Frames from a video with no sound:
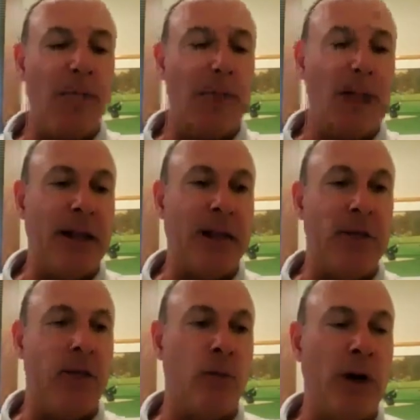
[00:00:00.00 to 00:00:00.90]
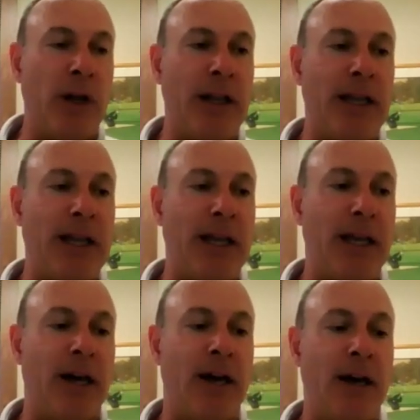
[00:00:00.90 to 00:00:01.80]
It
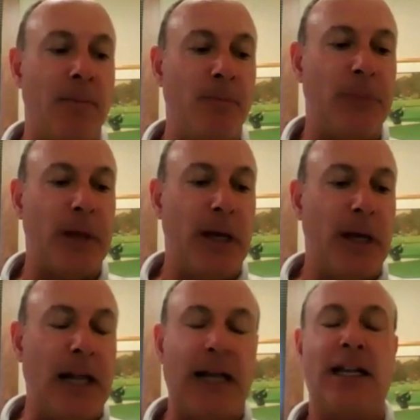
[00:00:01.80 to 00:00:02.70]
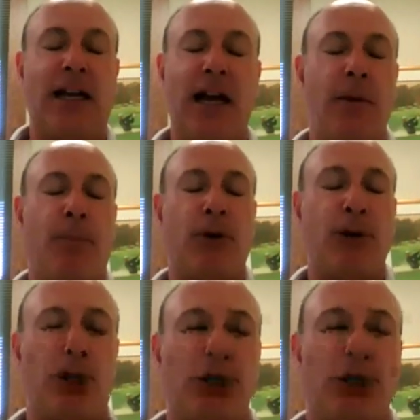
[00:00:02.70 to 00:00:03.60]
really, like I said, it kind of
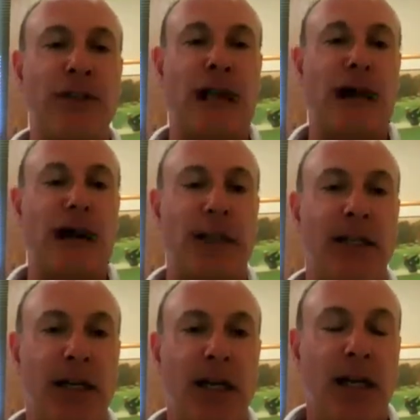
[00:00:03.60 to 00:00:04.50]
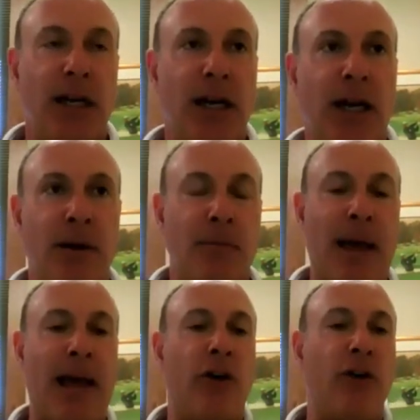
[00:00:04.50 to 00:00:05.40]
preserves that
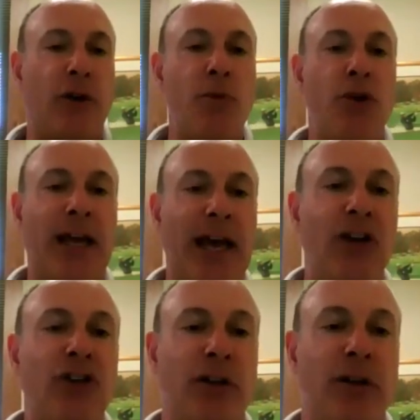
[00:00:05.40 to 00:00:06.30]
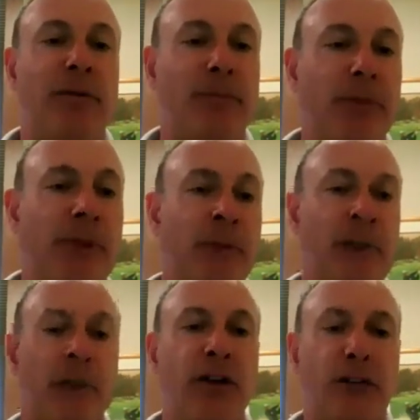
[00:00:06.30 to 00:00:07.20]
manner of communication even
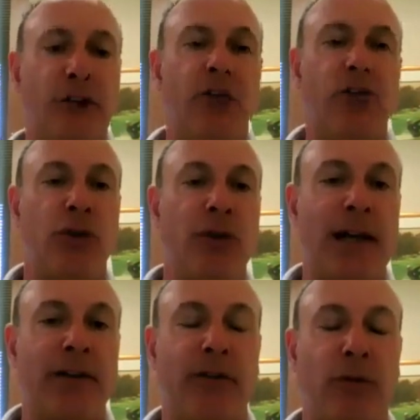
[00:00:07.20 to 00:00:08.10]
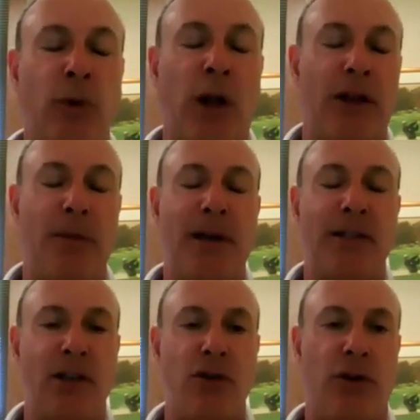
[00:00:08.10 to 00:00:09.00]
into the future. And that's really the
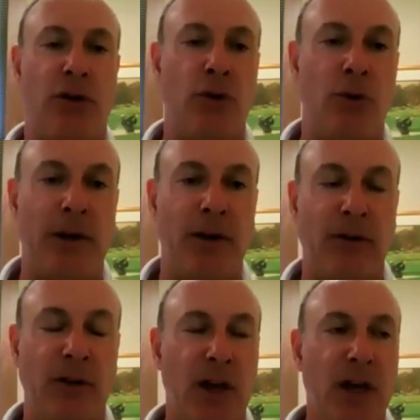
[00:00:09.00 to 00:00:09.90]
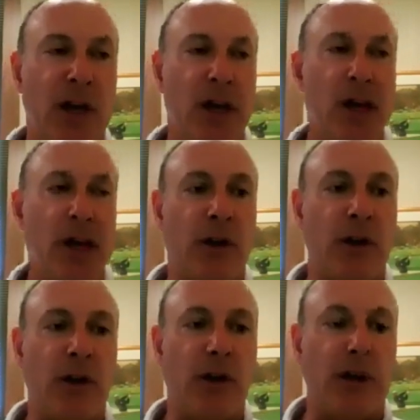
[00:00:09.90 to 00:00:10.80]
best thing you can do, because
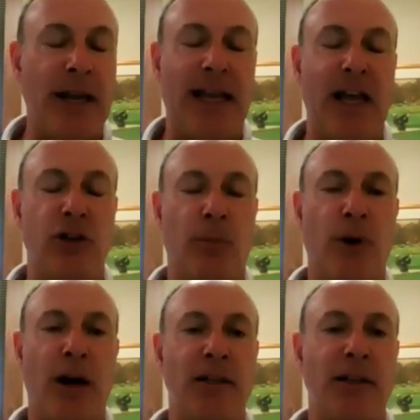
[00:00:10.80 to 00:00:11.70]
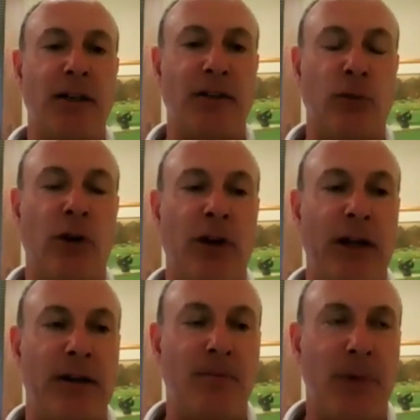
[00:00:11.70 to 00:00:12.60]
the litigation process really,